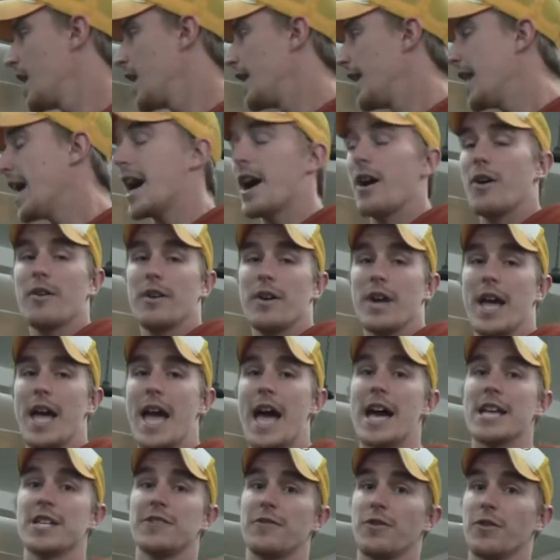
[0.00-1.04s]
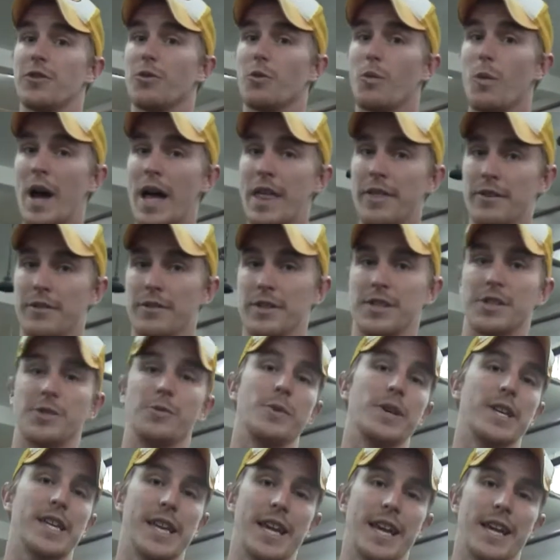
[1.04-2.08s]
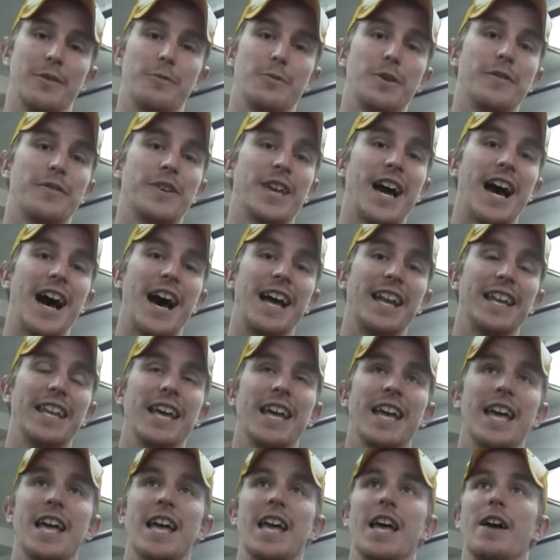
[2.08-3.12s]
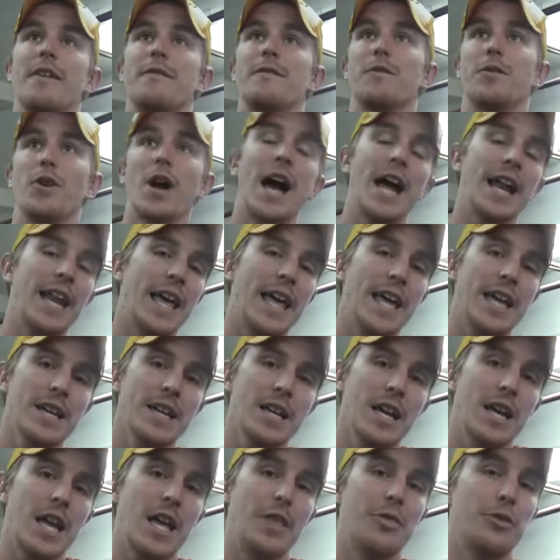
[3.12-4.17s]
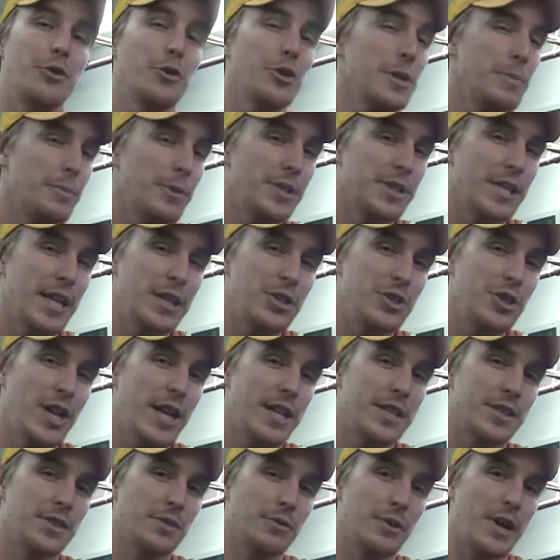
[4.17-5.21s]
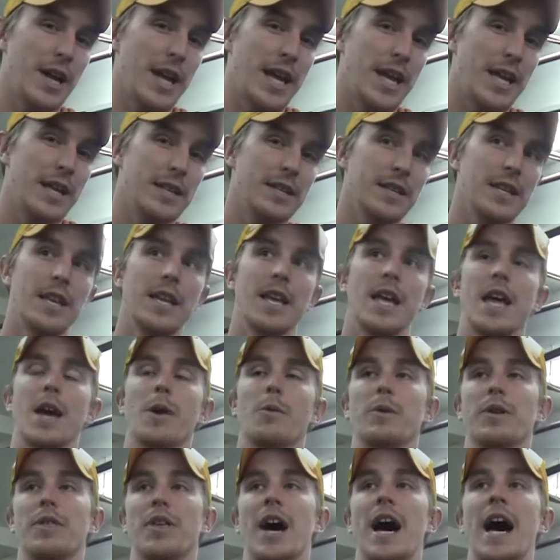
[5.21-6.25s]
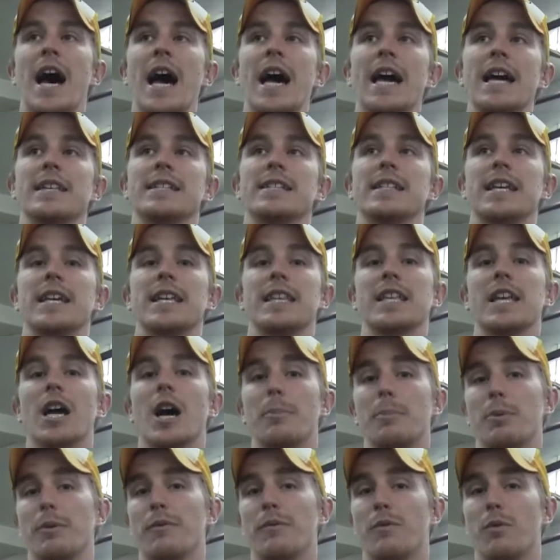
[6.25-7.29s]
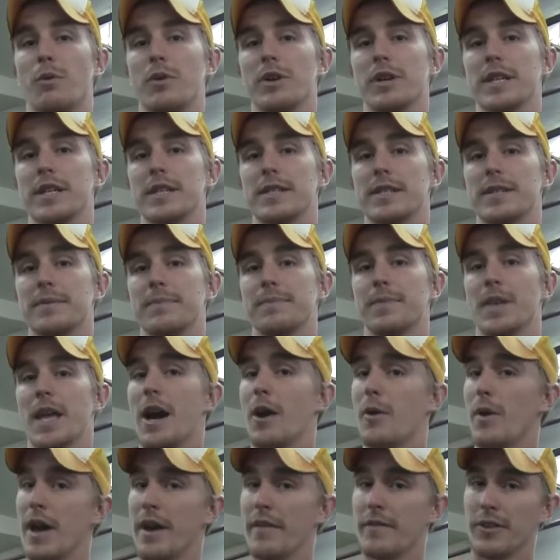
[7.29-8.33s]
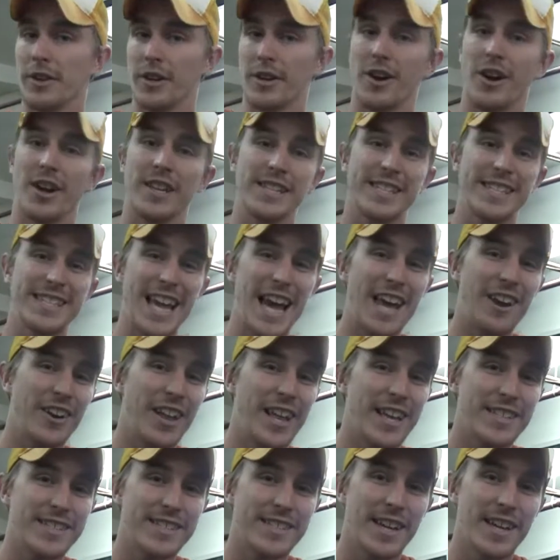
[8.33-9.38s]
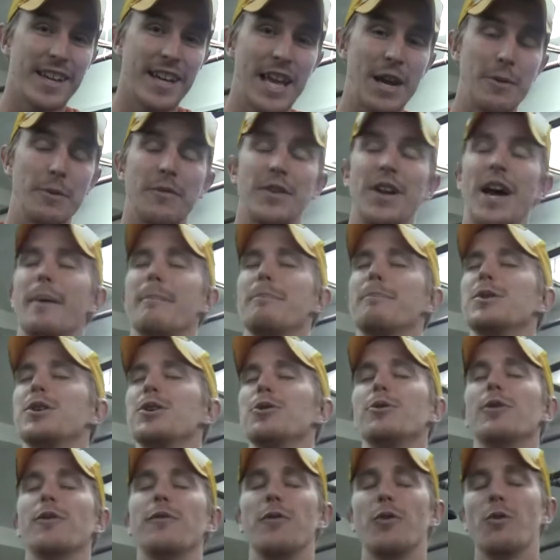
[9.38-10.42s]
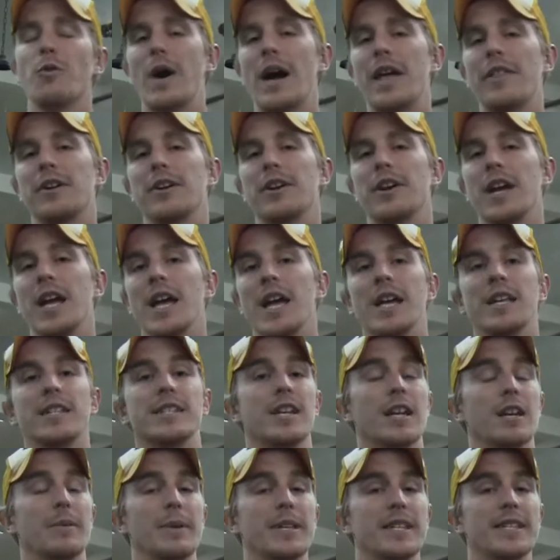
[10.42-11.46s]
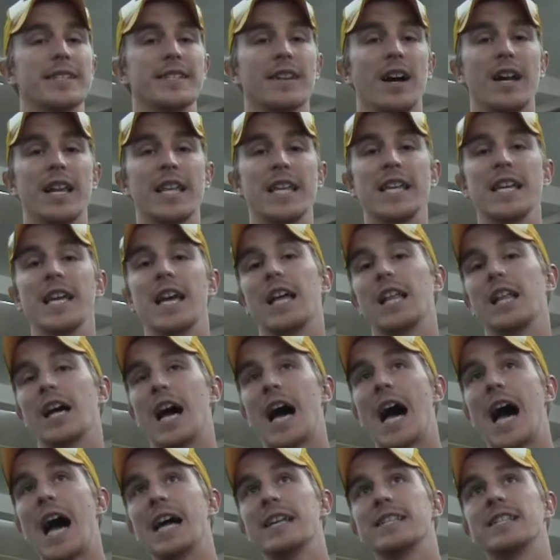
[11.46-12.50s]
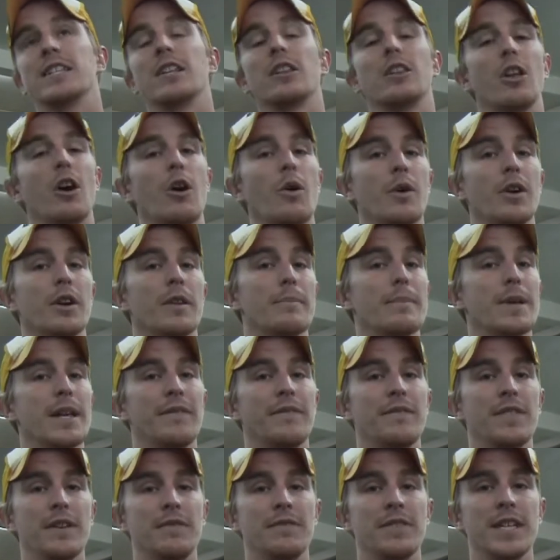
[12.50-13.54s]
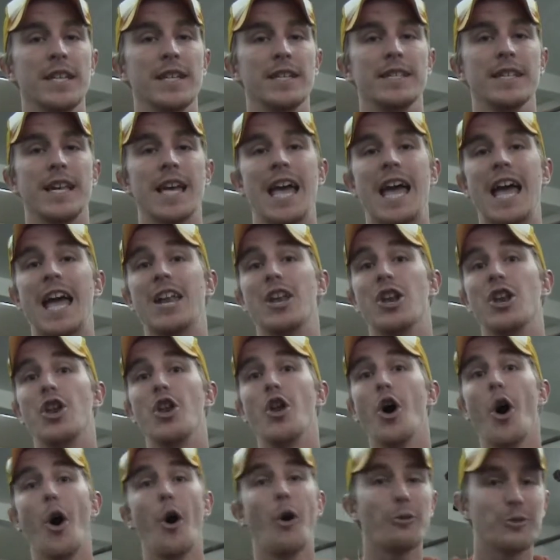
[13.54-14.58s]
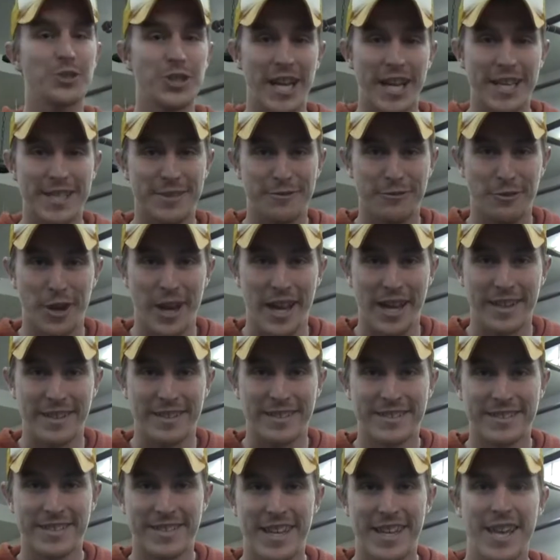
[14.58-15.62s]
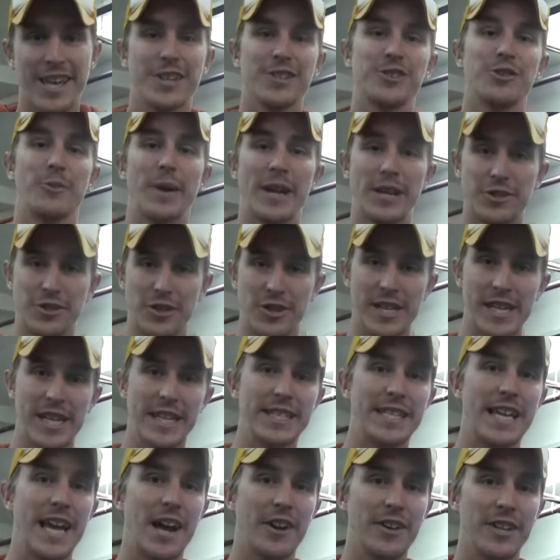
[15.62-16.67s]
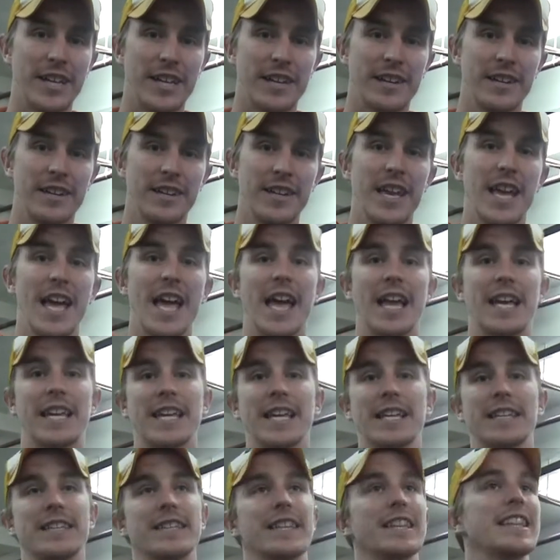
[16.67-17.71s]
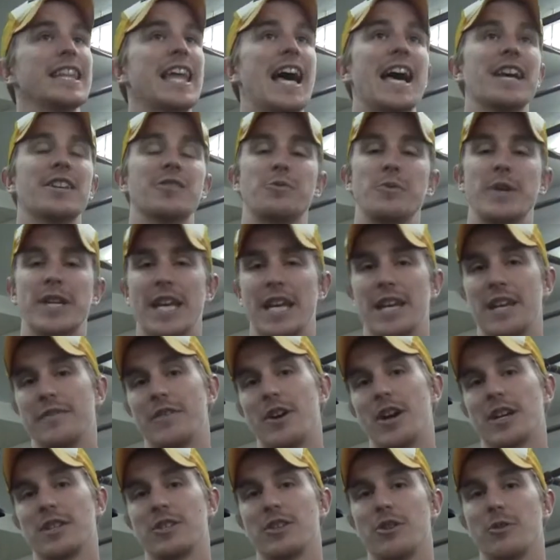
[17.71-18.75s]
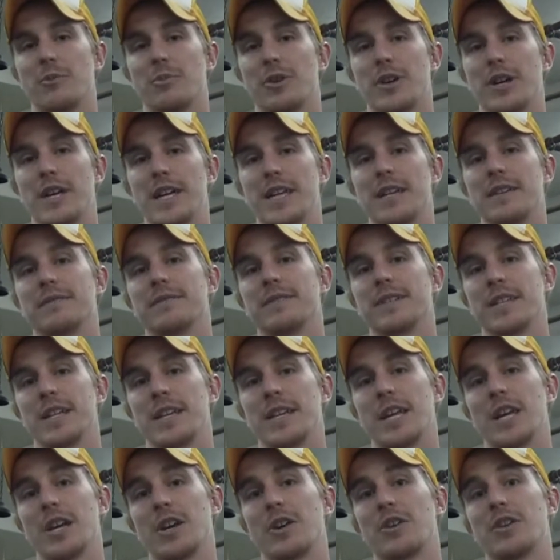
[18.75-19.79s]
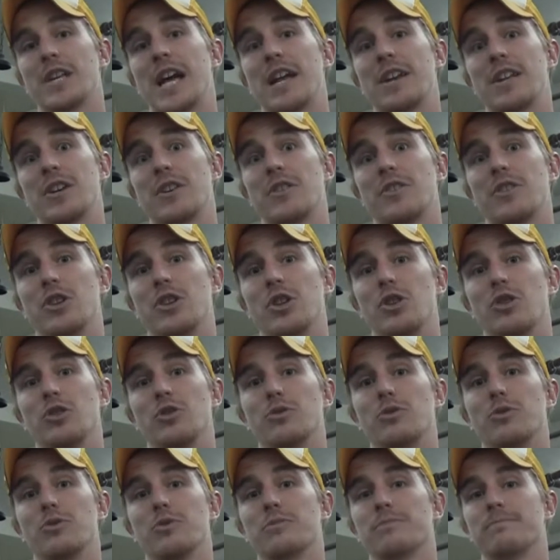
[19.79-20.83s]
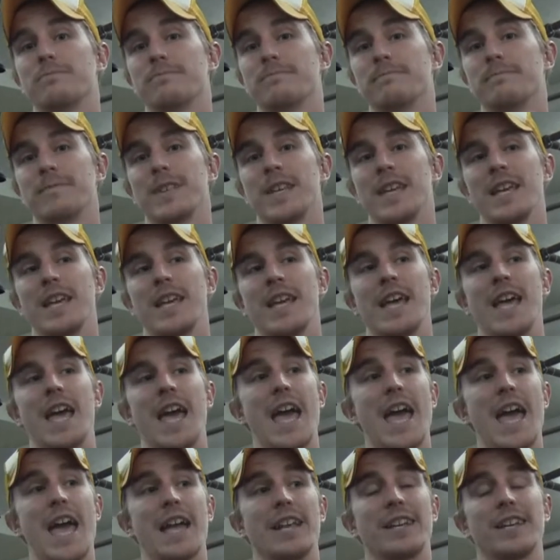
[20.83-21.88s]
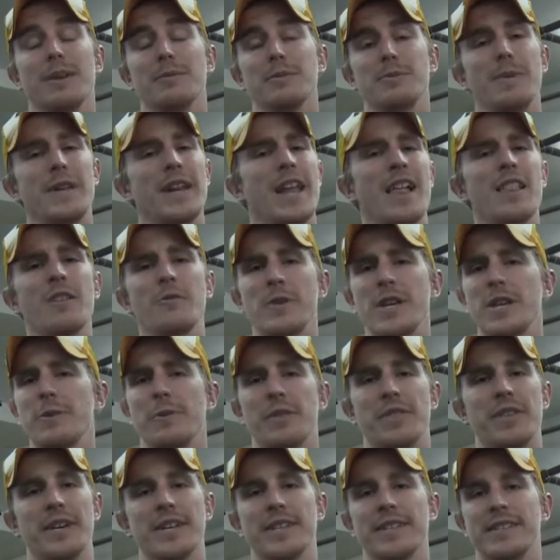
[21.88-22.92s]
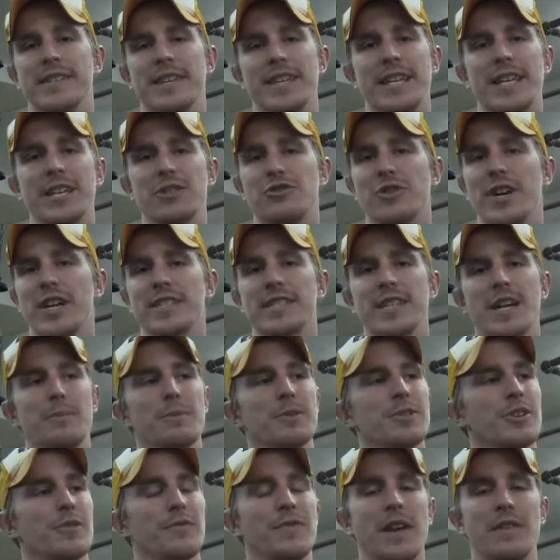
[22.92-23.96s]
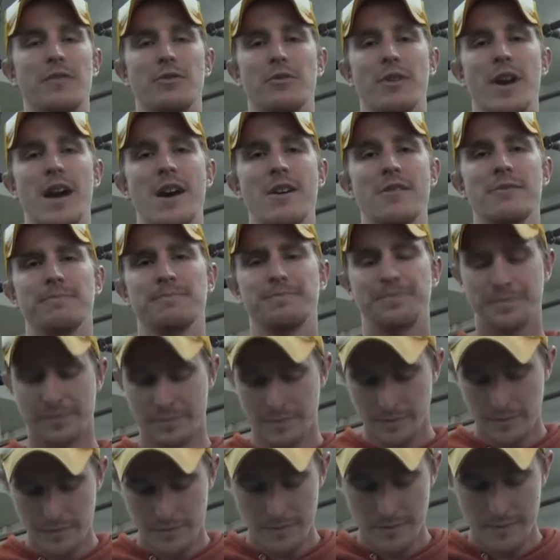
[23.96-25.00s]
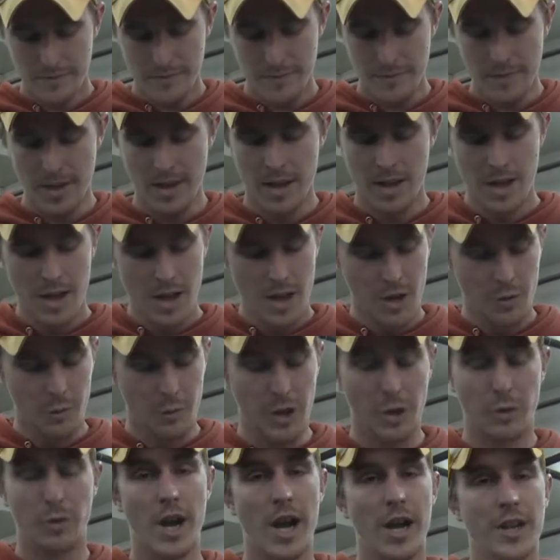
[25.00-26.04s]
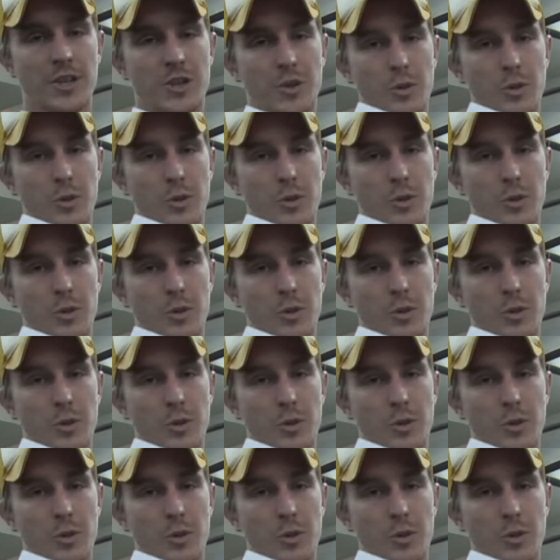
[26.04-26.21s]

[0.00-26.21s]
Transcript: Now, as for the weather this weekend, we've got Friday, a 30% chance of rain with highs in the upper 40s. However, on Saturday and Sunday, we've got beautiful weather. It's going to be sunny, highs in the lower to mid 50s, and no chance of rain. So make sure you get down here and get the last weekend of October in here, down here New. And come spend Halloween with us and get dressed up as your favorite route. Real Rock